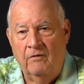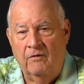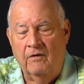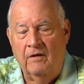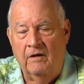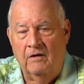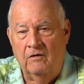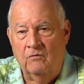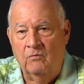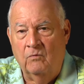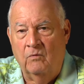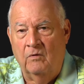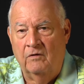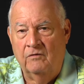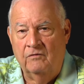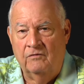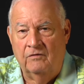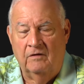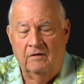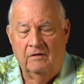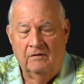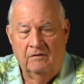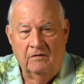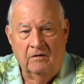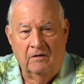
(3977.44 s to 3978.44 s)
the things was
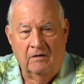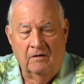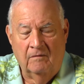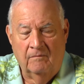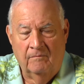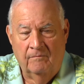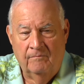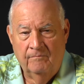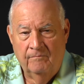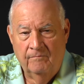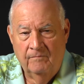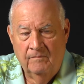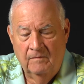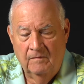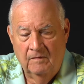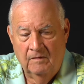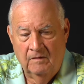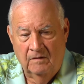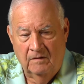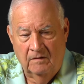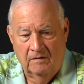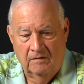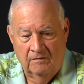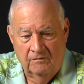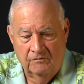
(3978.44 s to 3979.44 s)
that uh,
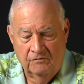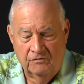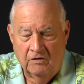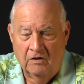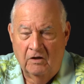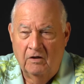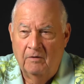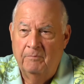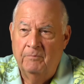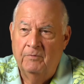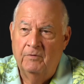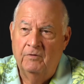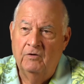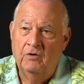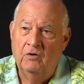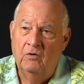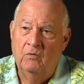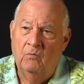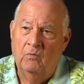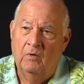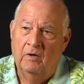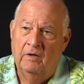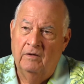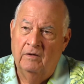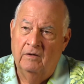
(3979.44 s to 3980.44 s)
uh, Sonny Perdue
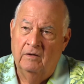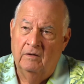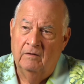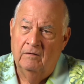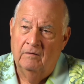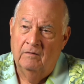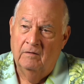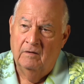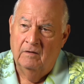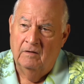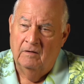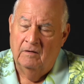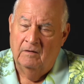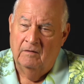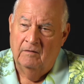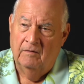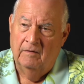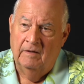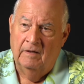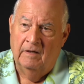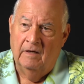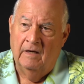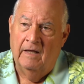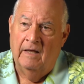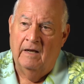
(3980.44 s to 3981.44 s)
wasn't an
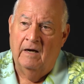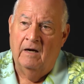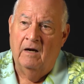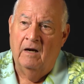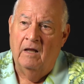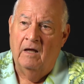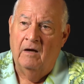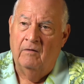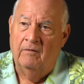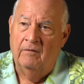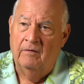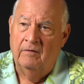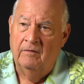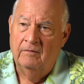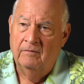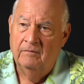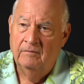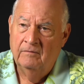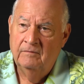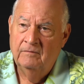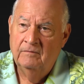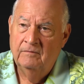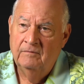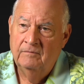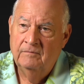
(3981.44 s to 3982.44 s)
uh, Atlanta lawyer.
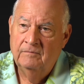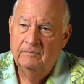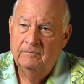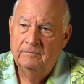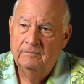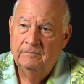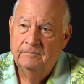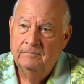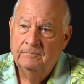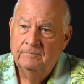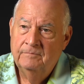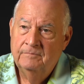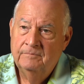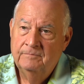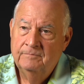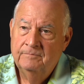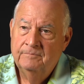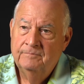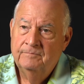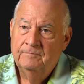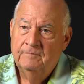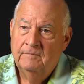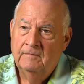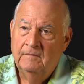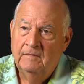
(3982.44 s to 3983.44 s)
Okay.
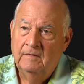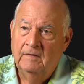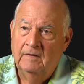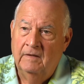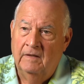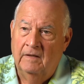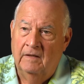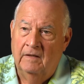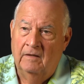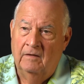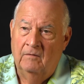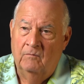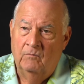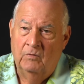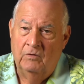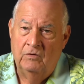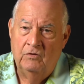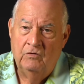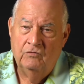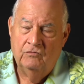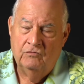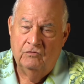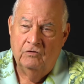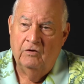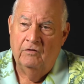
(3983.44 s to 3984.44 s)
And when
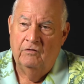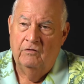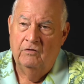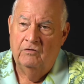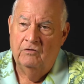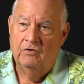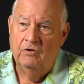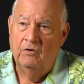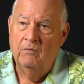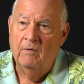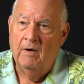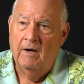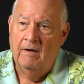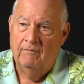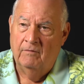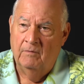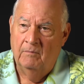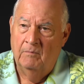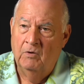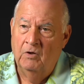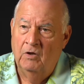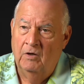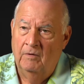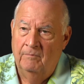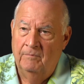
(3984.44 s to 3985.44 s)
you stood the two of
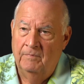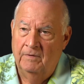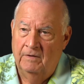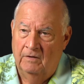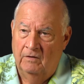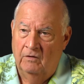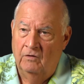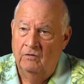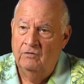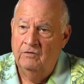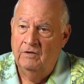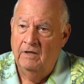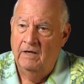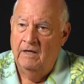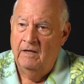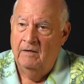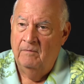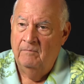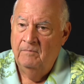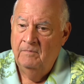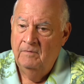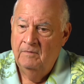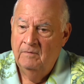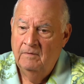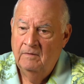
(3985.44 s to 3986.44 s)
them up and looked at
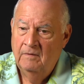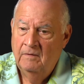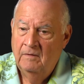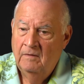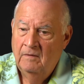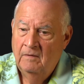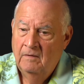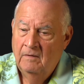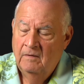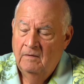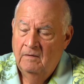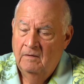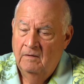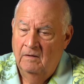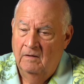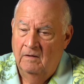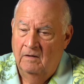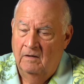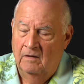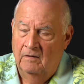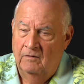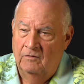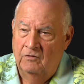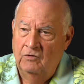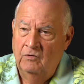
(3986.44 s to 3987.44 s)
them,
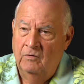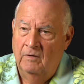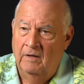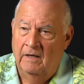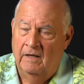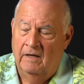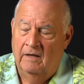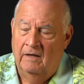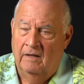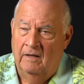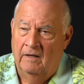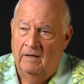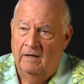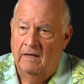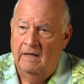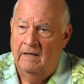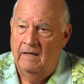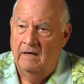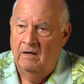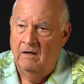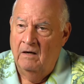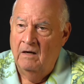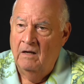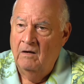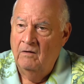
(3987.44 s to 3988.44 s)
uh, you had an
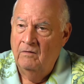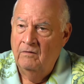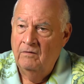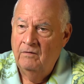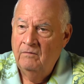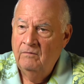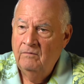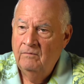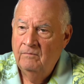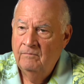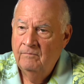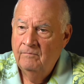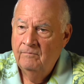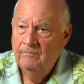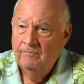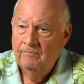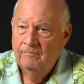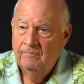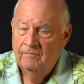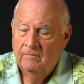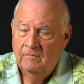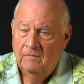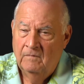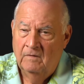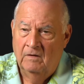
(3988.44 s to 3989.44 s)
Atlanta lawyer
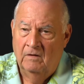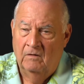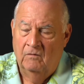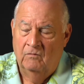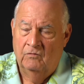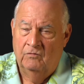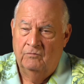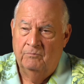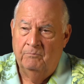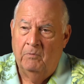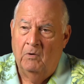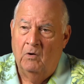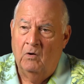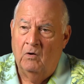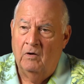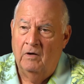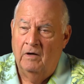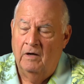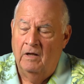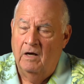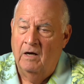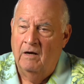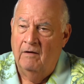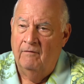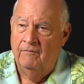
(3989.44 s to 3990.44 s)
that was part
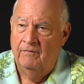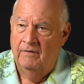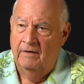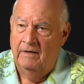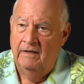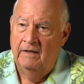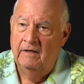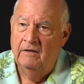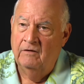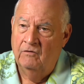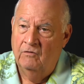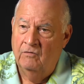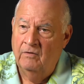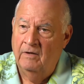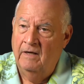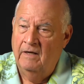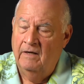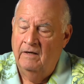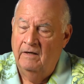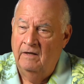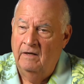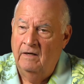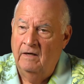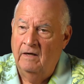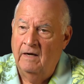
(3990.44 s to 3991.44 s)
of the in crowd
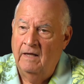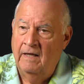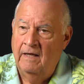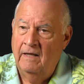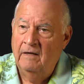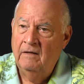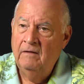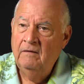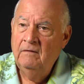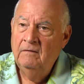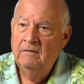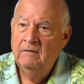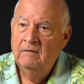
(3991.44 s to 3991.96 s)
in Atlanta,